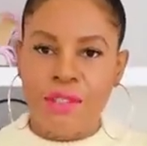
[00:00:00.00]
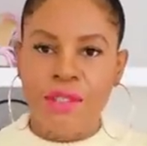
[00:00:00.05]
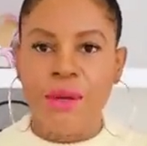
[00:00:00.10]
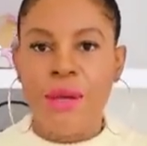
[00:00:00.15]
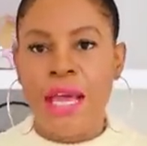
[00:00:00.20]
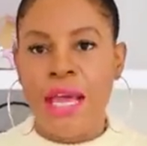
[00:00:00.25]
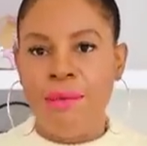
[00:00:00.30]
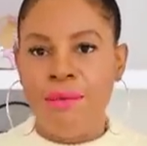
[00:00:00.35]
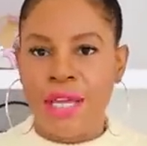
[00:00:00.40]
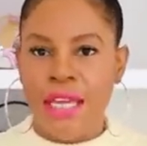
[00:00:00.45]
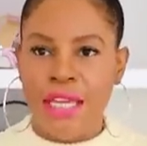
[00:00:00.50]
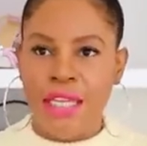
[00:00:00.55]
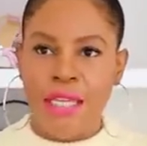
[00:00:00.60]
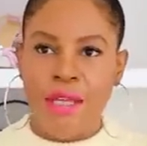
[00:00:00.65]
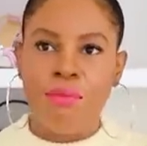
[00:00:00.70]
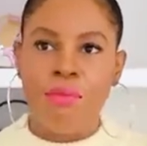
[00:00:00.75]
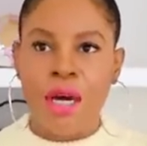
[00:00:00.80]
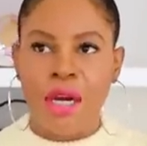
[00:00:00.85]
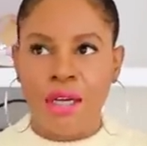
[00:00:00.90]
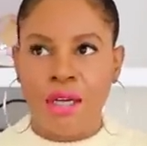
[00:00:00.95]
So M A
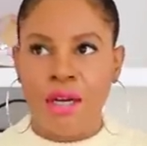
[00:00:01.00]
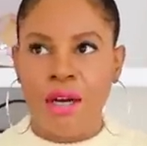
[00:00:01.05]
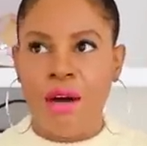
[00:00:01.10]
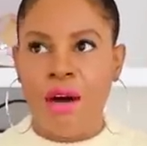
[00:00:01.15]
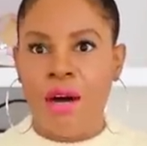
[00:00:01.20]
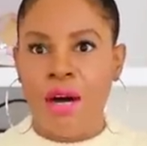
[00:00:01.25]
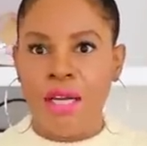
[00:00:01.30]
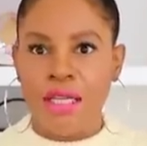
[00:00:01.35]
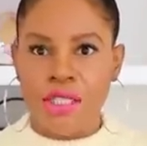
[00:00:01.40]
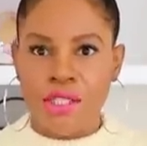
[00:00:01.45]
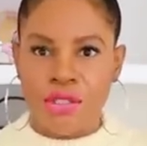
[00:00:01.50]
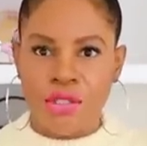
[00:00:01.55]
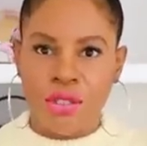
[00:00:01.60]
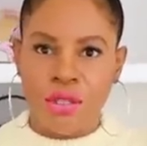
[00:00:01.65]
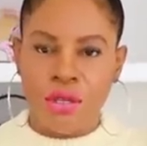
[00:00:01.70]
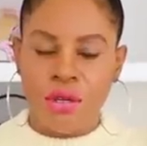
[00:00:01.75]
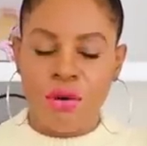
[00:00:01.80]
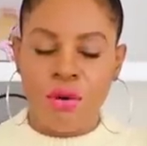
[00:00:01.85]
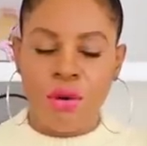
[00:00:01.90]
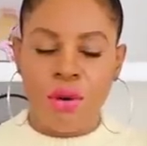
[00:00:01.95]
E Monica Aw E
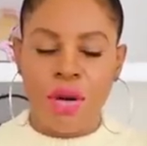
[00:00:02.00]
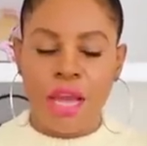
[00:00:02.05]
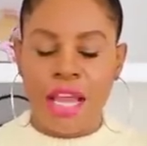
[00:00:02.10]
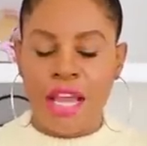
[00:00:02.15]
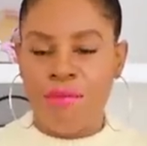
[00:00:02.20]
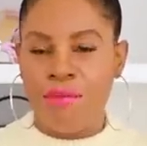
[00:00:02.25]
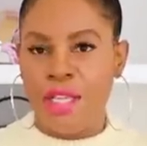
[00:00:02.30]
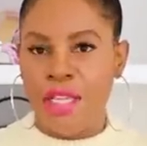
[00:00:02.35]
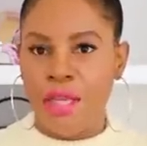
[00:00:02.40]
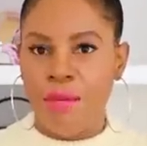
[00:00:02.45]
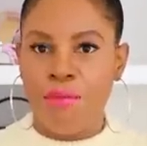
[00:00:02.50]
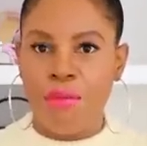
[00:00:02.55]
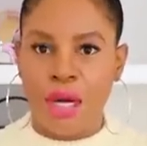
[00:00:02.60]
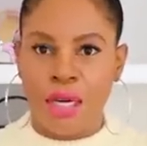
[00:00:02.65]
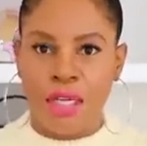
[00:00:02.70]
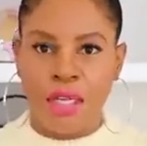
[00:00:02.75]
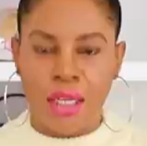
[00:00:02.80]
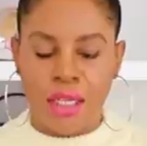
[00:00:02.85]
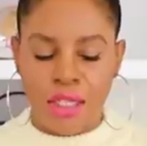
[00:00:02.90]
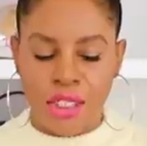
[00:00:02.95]
Took or M E
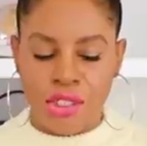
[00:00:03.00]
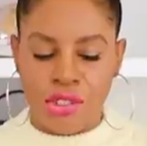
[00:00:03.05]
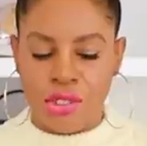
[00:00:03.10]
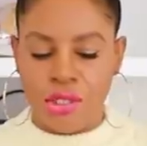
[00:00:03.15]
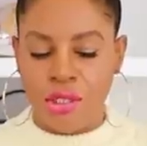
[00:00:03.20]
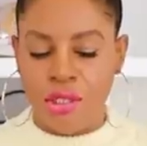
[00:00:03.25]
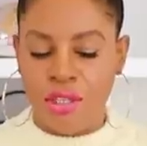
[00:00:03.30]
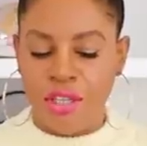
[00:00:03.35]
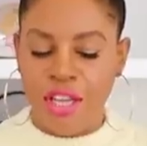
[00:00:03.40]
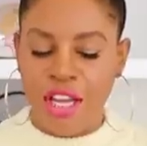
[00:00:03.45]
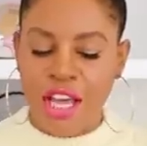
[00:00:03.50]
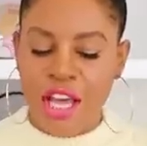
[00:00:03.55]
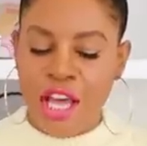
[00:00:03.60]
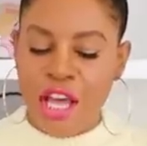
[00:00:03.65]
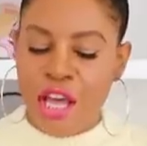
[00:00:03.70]
Monica E Took.